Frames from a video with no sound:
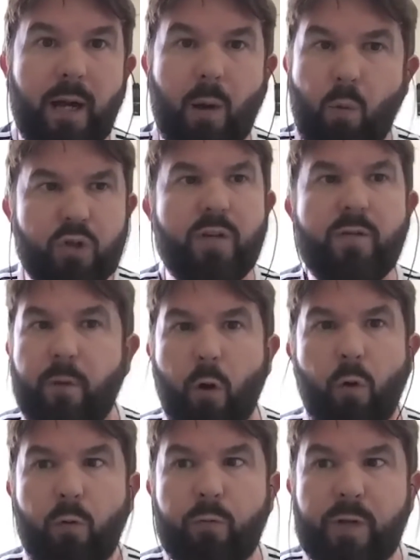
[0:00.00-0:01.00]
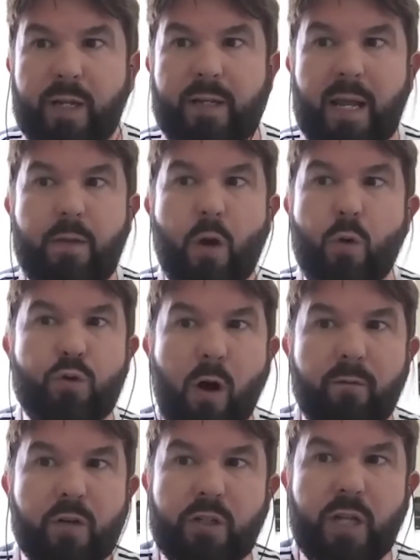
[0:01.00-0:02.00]
I wasn't involved in those
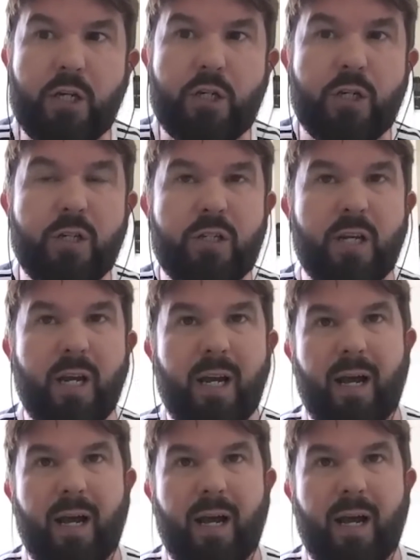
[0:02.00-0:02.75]
conversations.